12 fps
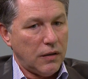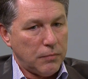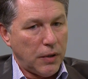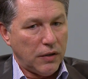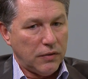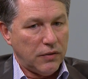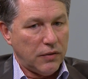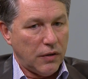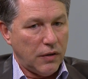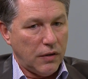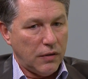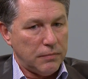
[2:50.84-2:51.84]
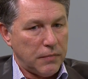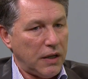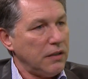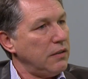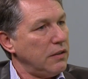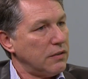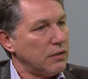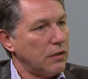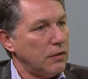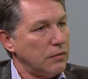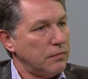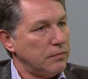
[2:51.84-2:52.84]
About um, eight years
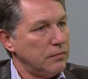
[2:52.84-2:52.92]
ago